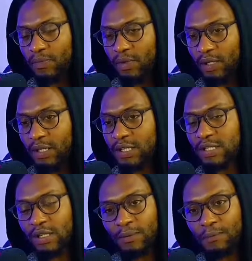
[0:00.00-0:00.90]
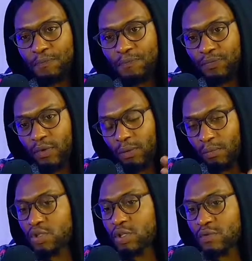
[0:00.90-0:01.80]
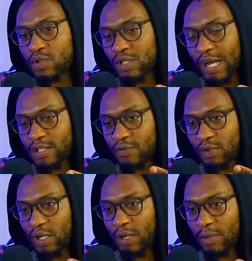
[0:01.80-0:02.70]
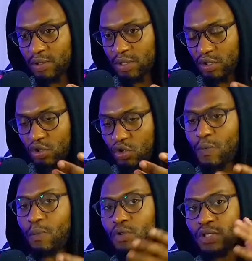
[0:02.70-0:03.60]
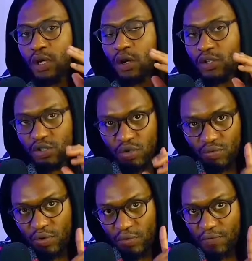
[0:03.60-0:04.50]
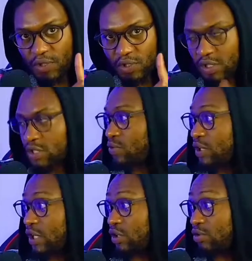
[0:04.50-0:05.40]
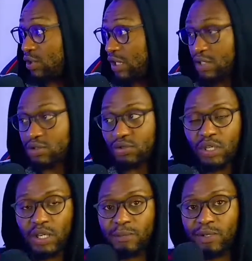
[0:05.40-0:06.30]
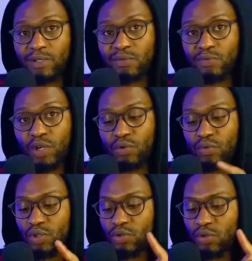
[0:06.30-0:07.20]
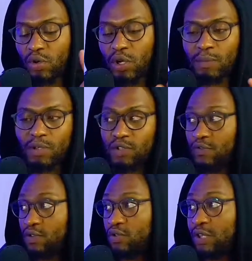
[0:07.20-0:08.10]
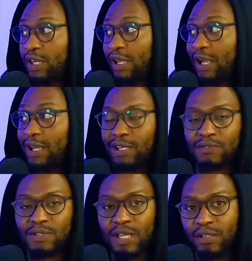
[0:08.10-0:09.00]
listen, most of those guys, if you think about it, New Band Music artists don't feature. This is one thing you need to think about when you want to talk about this view thing, and if Stanley is